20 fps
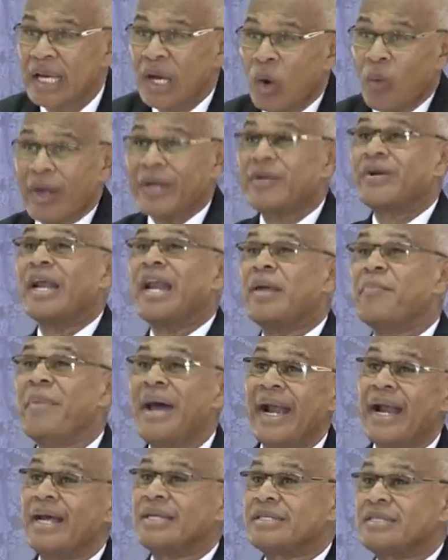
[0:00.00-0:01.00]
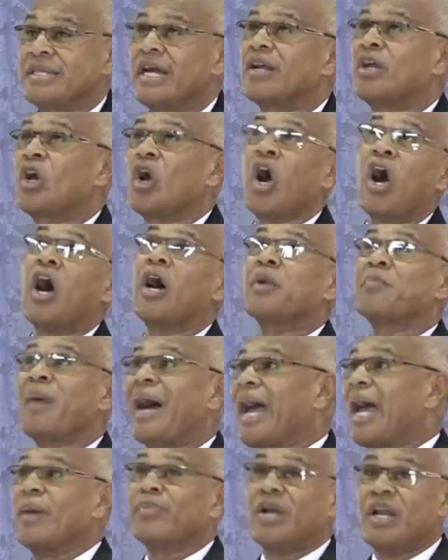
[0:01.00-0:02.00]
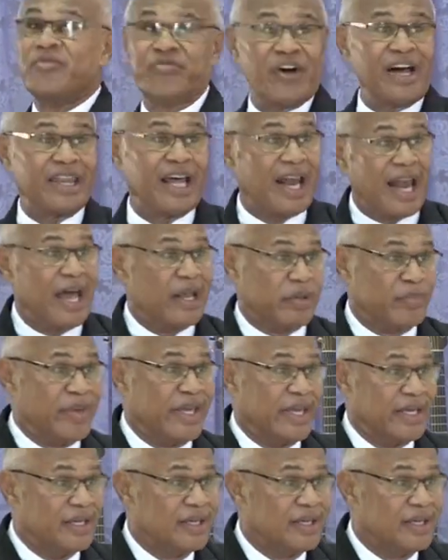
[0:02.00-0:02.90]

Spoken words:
What really matters is that God, my Heavenly Father, liked me.